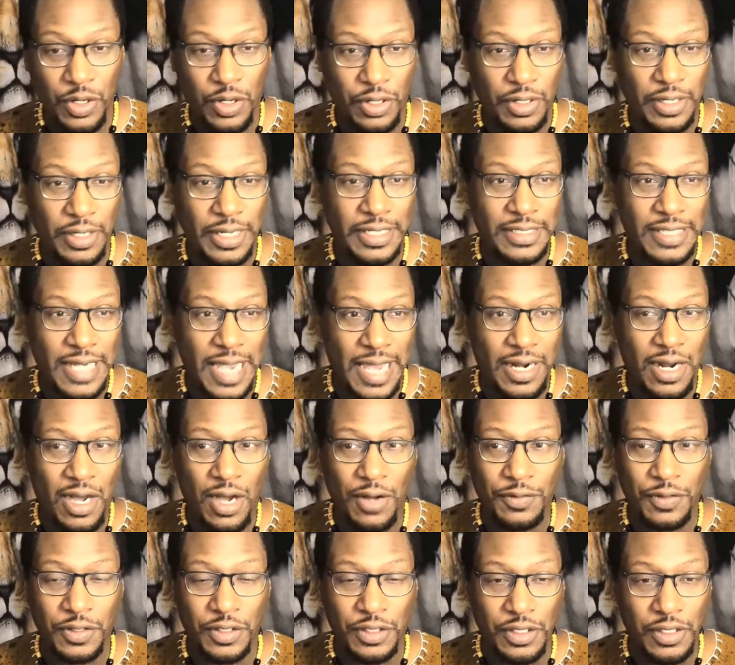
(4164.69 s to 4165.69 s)
let China
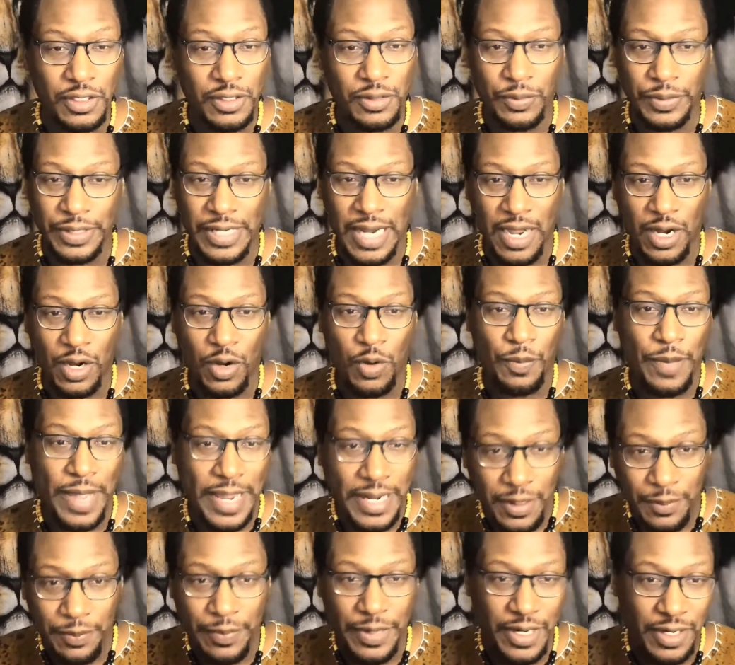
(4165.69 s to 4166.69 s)
off the hook. We're not gonna
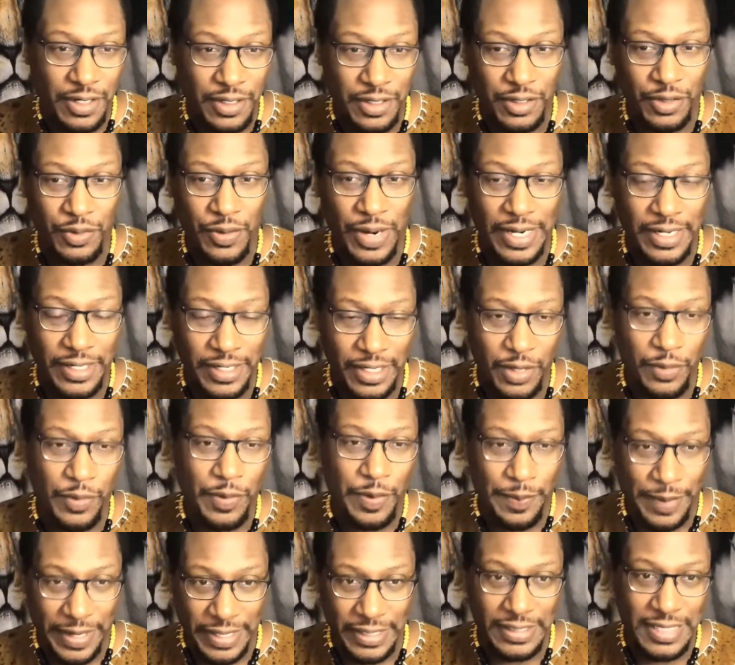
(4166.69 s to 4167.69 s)
make America great again. We're
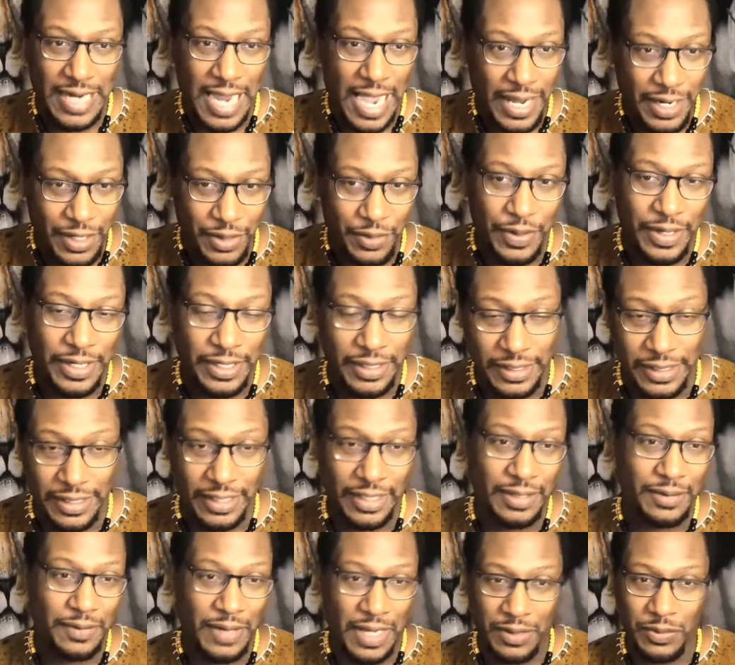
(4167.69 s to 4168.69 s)
gonna make China great
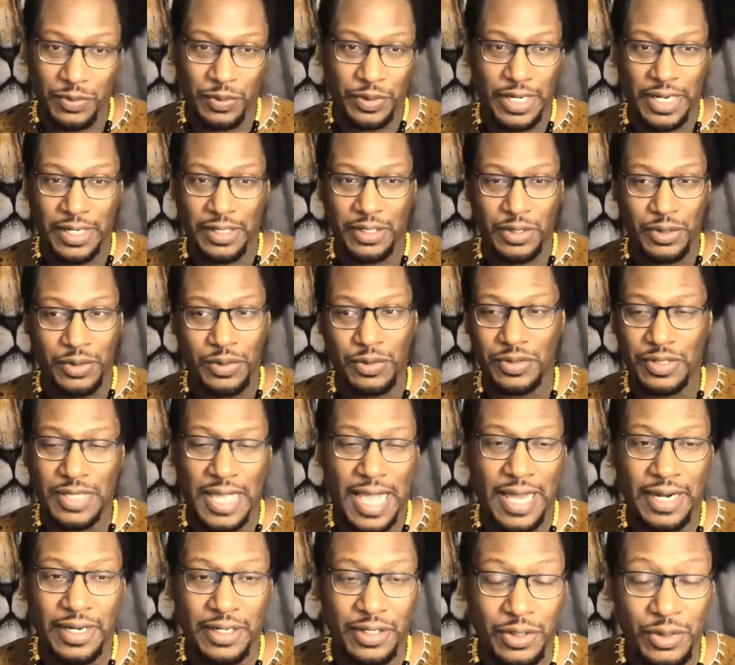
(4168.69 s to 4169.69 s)
again." That's what they
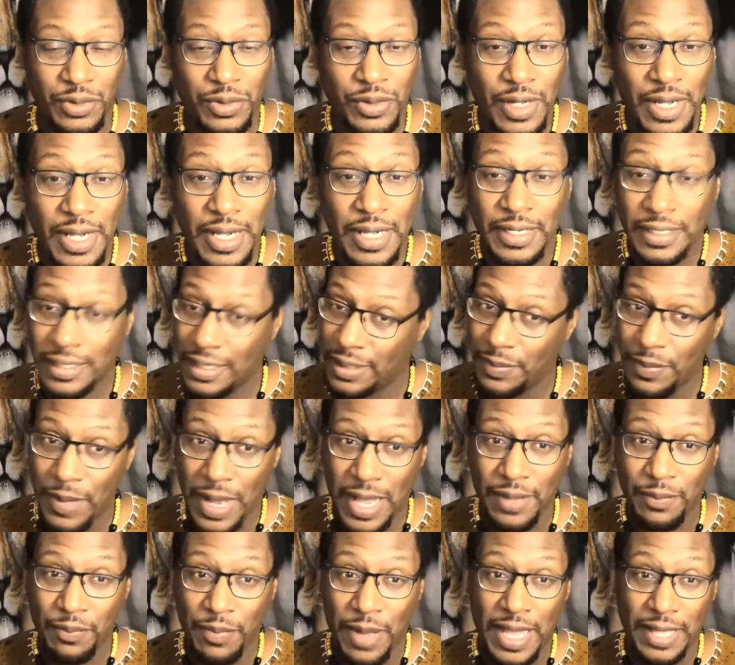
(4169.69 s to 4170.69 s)
decide to do. Then
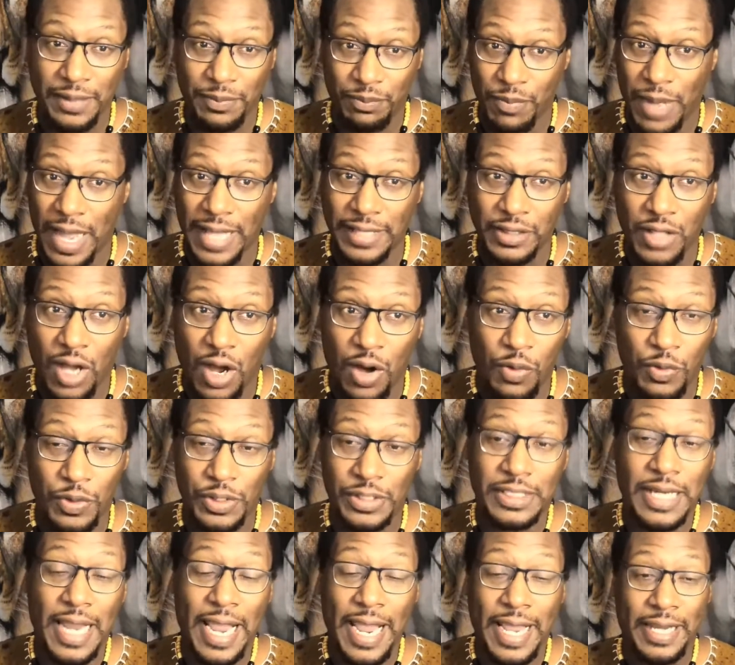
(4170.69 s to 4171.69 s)
my thought
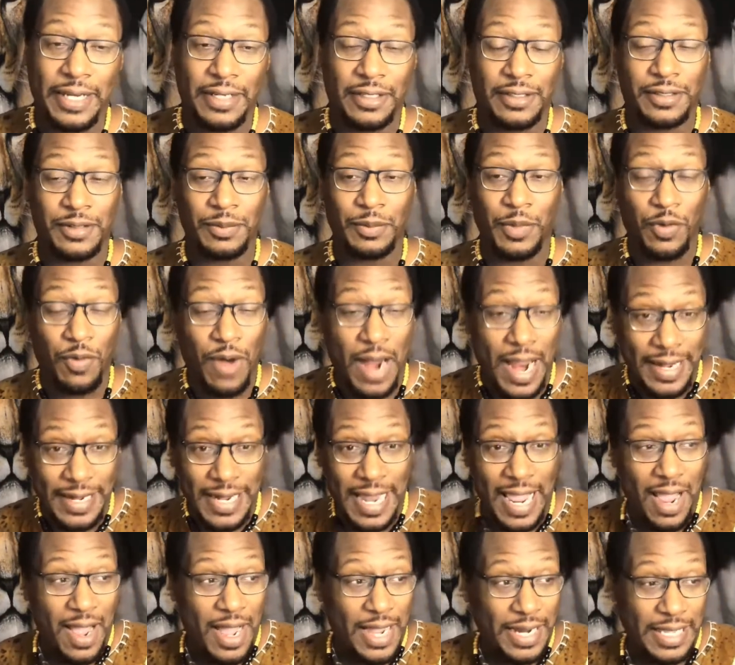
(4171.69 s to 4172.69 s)
would change. But right
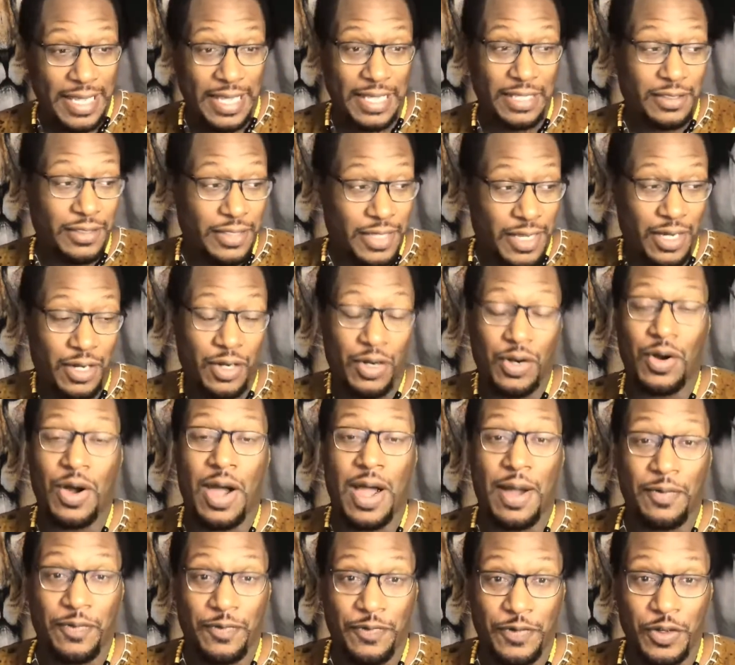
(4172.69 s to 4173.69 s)
now, I can't say, "Oh,
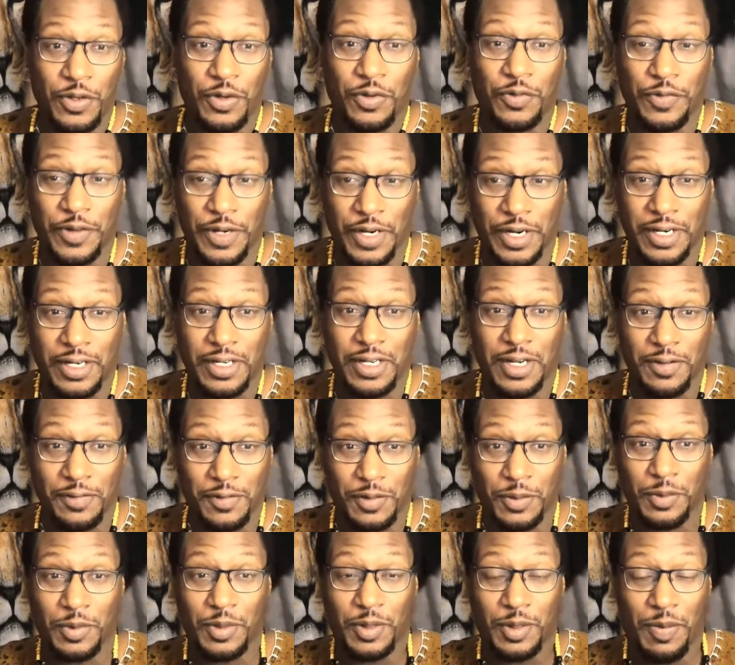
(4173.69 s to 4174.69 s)
I feel very
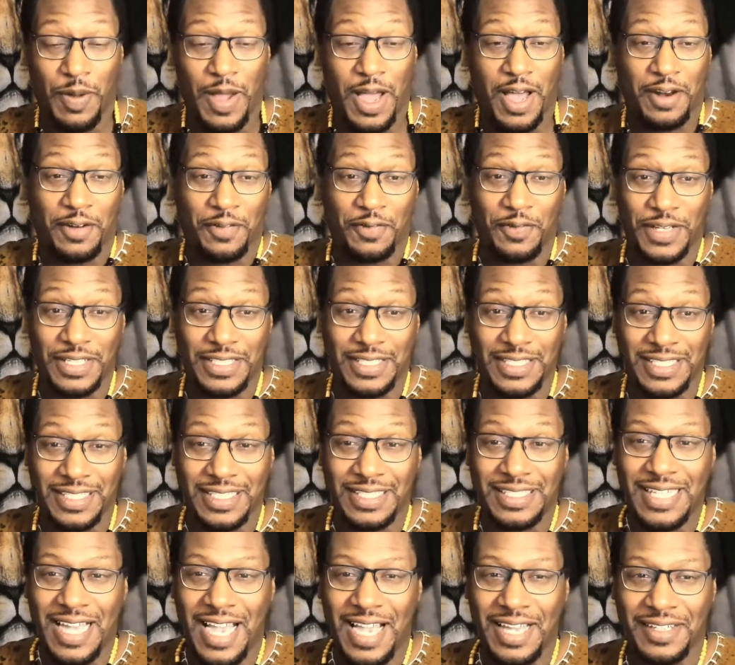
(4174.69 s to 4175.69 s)
comfortable about investing
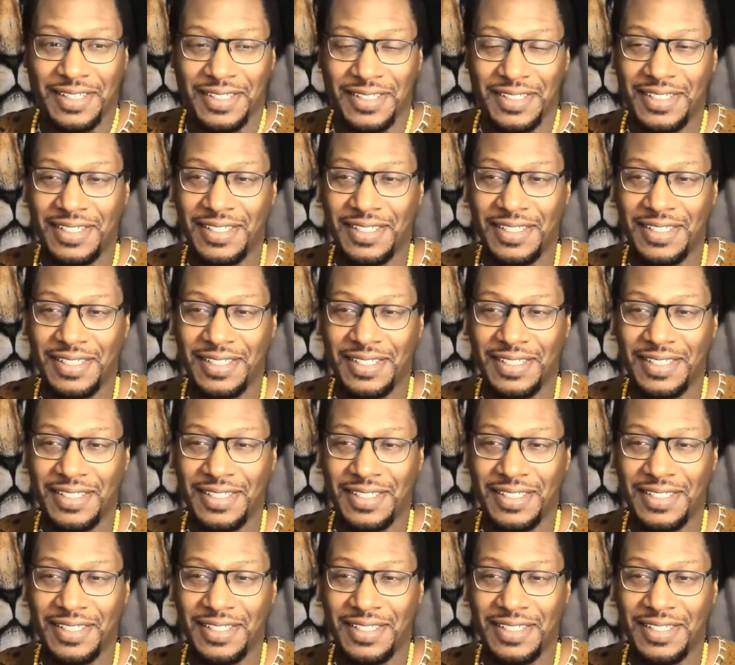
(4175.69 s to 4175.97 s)
in China,"